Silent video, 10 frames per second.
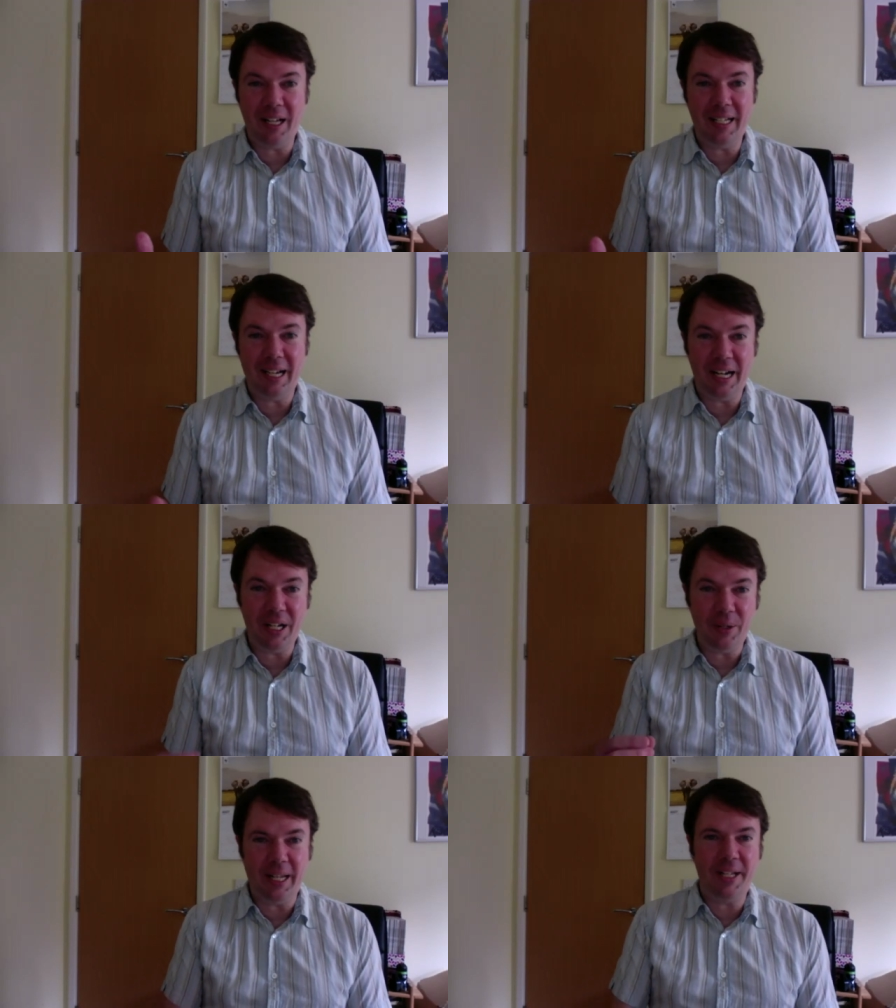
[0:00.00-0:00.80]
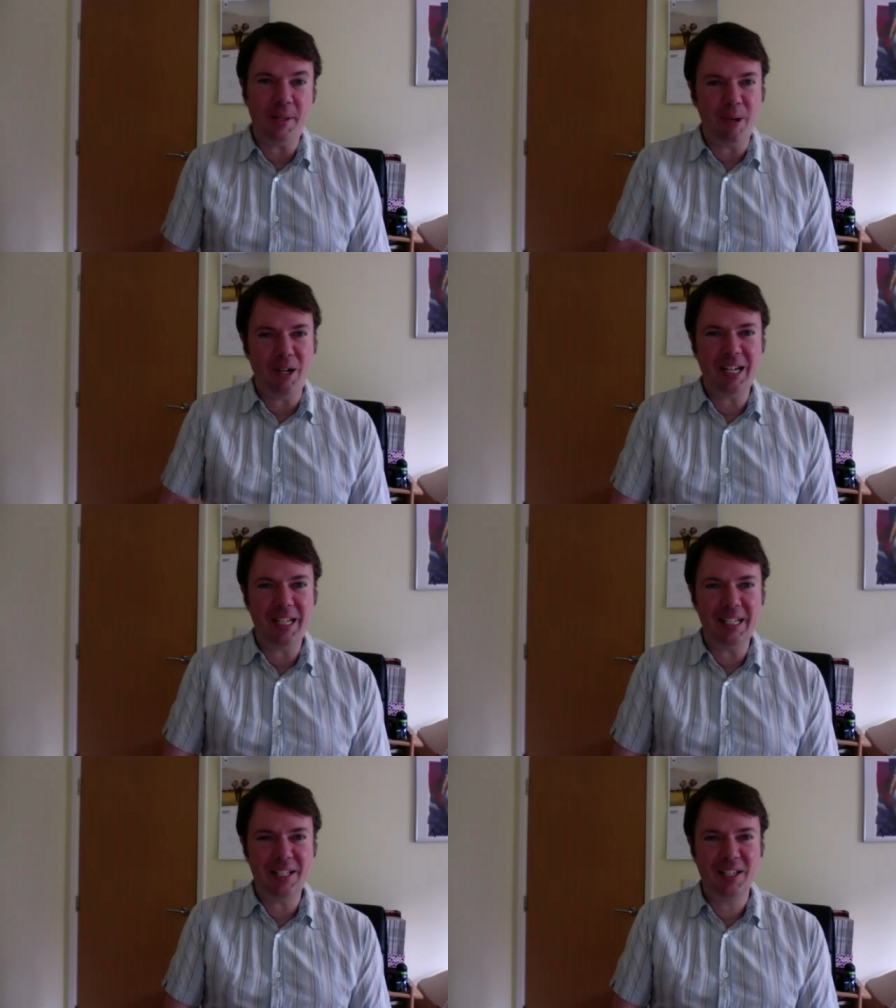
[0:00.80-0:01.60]
And I know that is a market
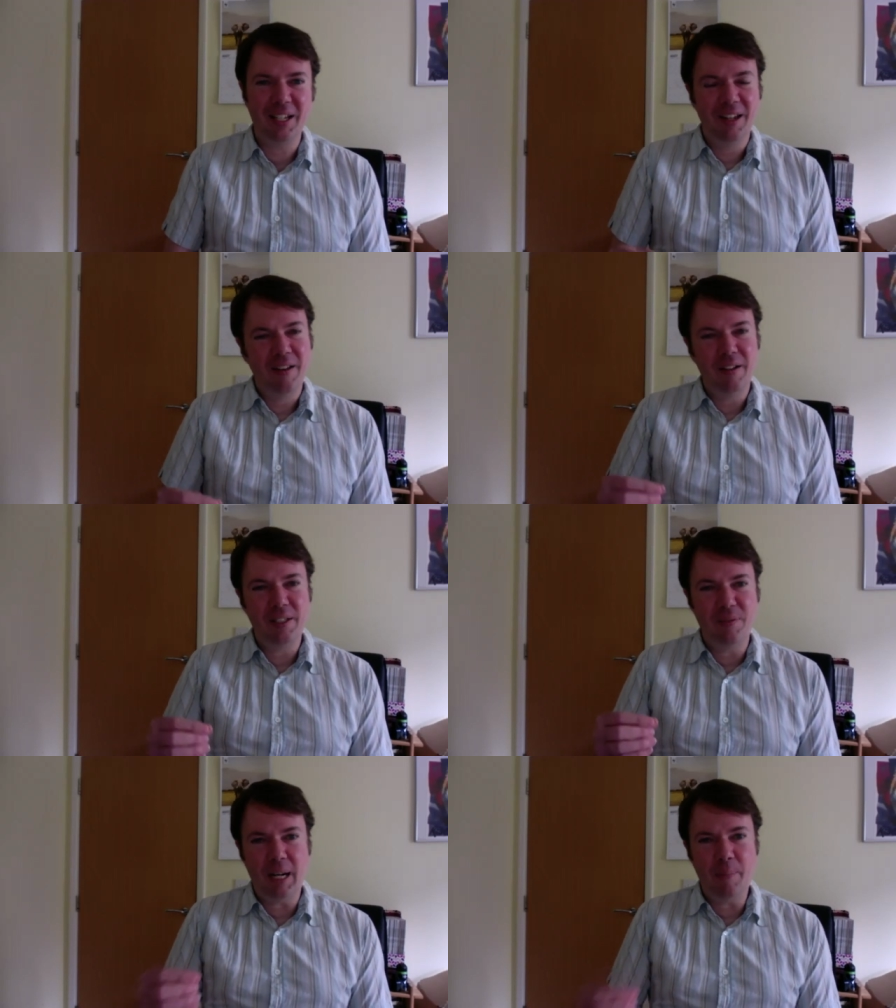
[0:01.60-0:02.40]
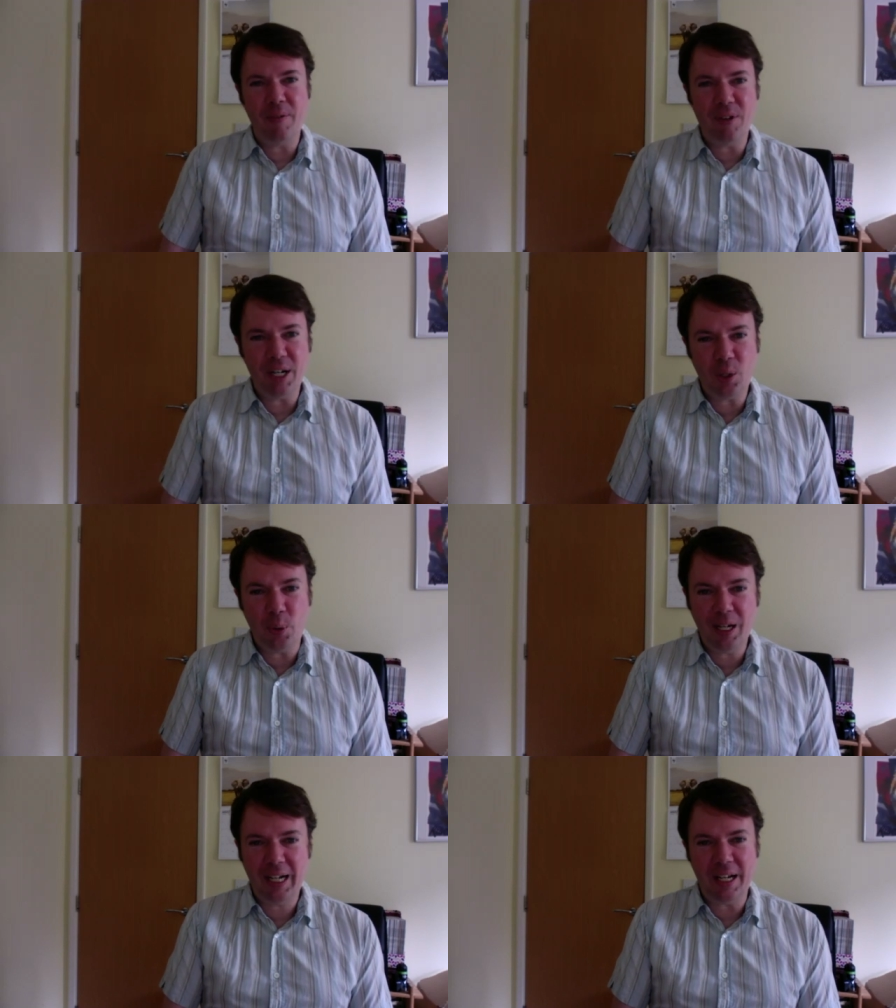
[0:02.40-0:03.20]
that's developing very
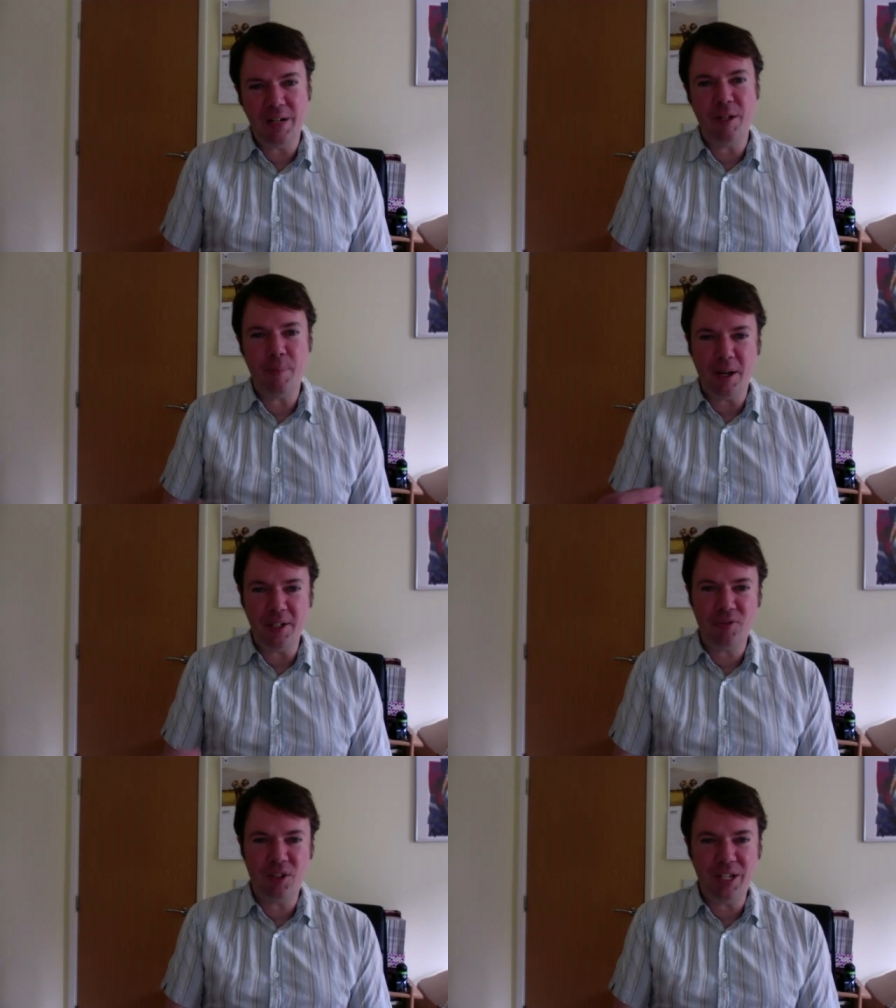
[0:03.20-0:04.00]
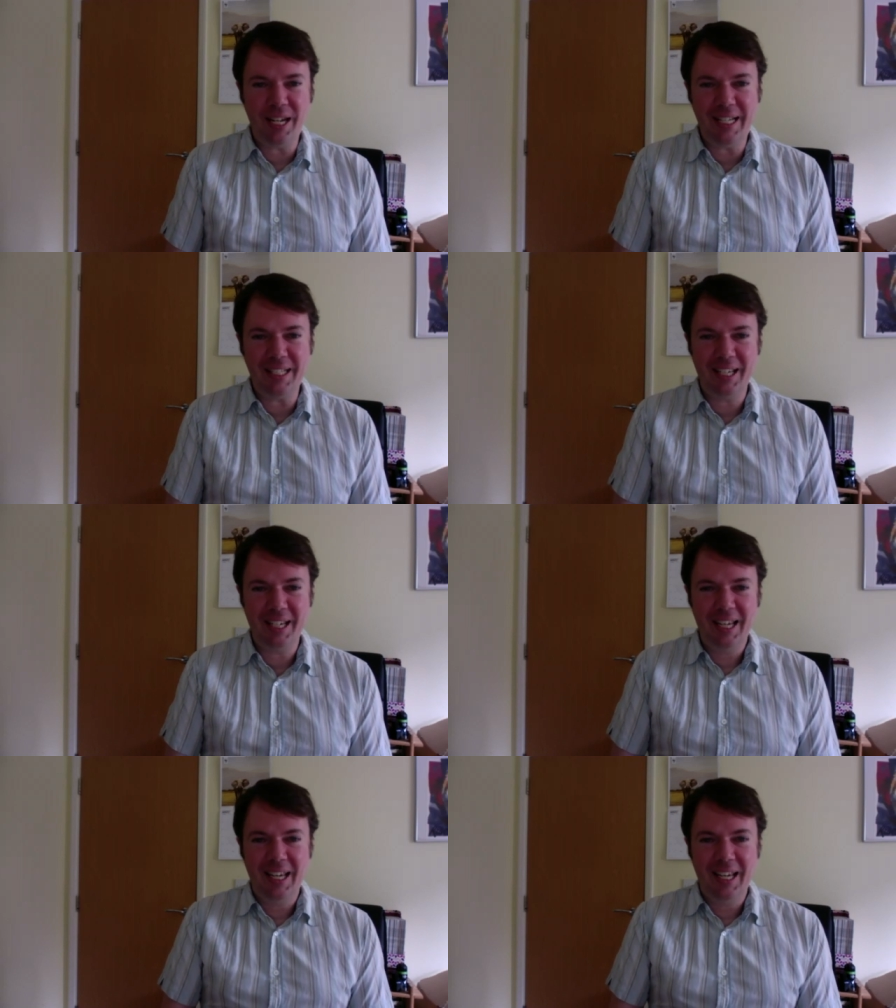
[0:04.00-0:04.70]
quickly over the past few years.